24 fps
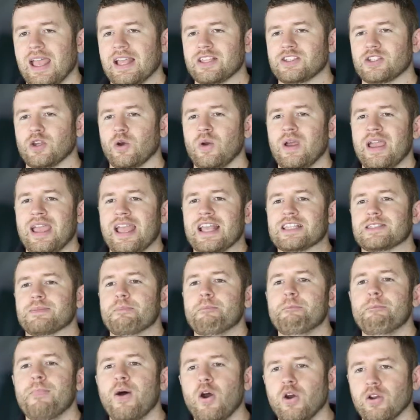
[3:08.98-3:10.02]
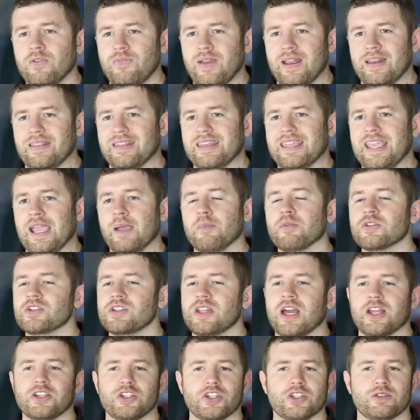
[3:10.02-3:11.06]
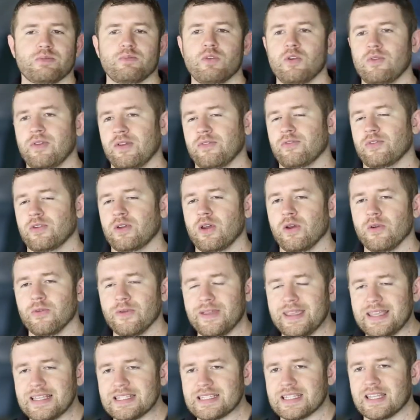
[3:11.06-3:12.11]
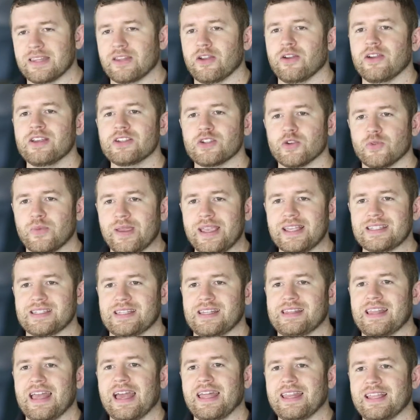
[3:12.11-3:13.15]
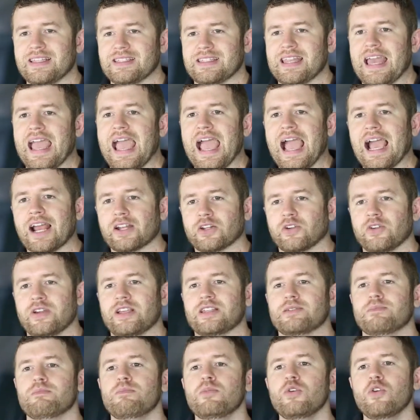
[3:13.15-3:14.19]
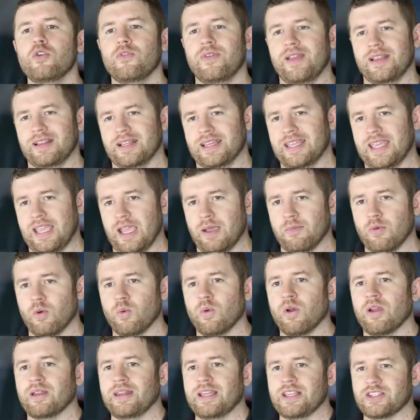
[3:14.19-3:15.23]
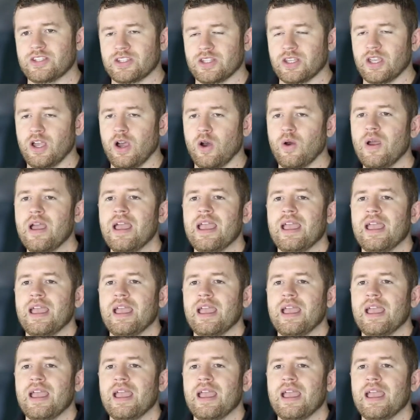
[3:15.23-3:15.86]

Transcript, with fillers: and so it's motivated the camera's not just moving for no reason there is a reason and that is the actor is moving the camera where it needs to go